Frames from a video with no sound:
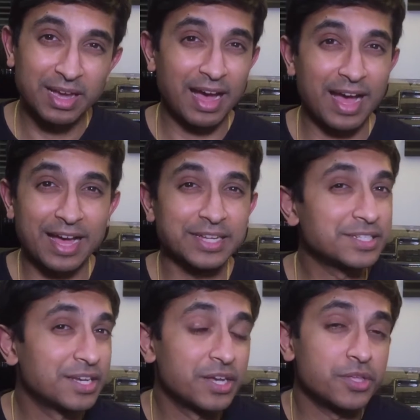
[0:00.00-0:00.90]
and
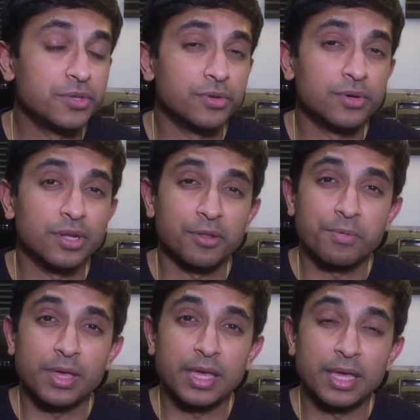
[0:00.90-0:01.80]
you're going to
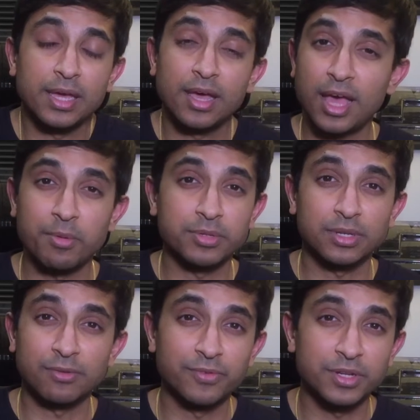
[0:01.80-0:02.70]
be able to
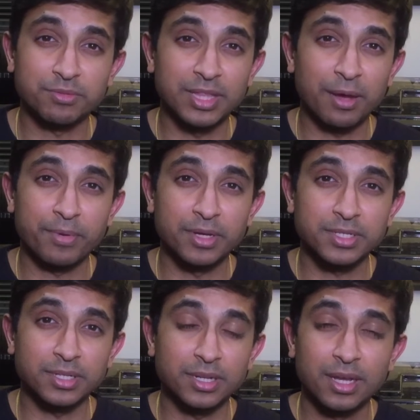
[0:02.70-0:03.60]
converse with that person.